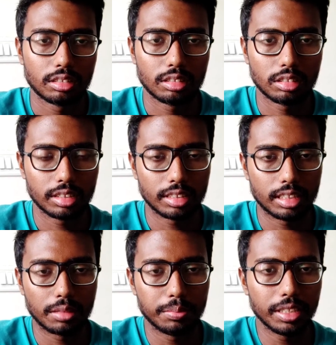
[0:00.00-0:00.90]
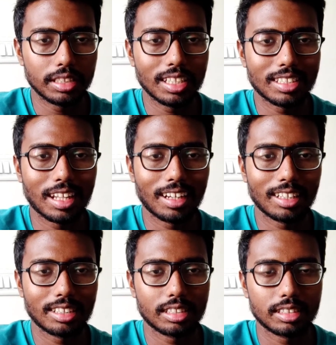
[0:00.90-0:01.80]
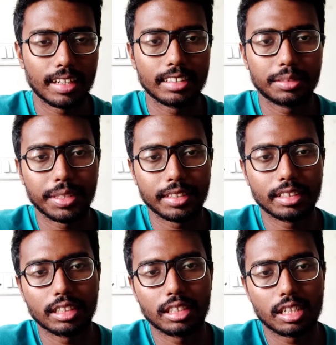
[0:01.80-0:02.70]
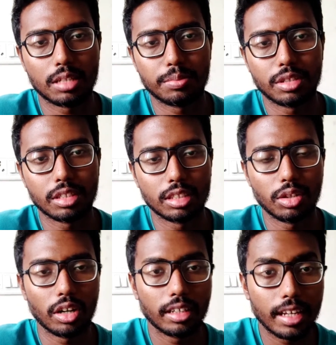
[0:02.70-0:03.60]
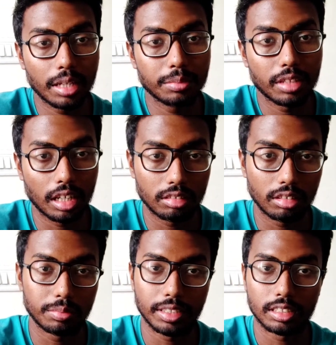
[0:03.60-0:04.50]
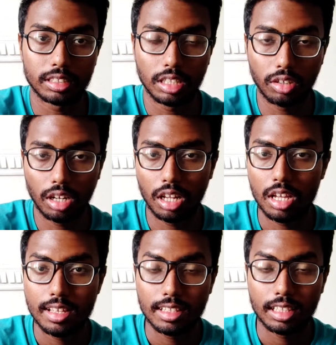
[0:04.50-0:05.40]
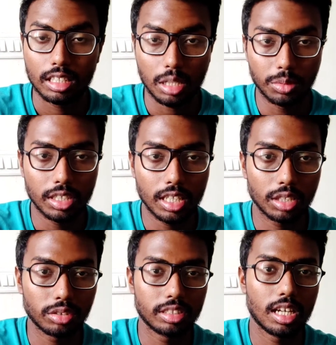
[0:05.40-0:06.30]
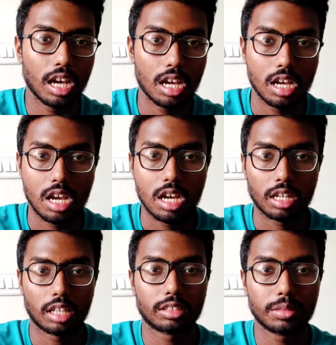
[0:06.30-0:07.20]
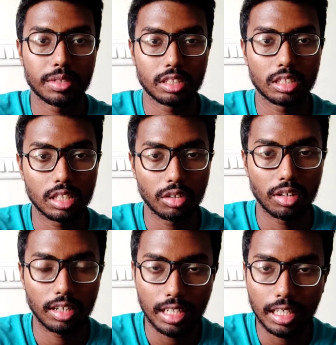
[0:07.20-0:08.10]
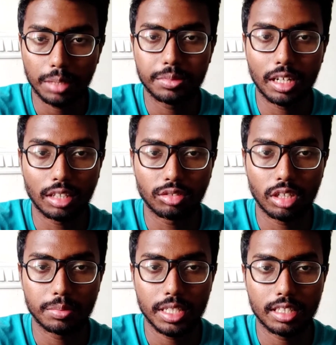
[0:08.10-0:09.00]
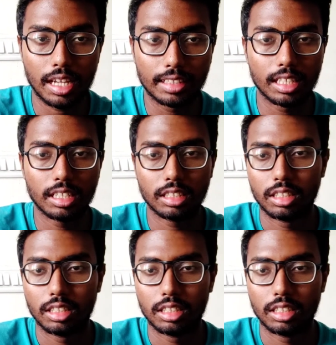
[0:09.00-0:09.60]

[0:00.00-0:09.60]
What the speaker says: So the business analyst that is present in the company, they will take up the requirements. They will communicate with the customers and they will take up the requirement, and then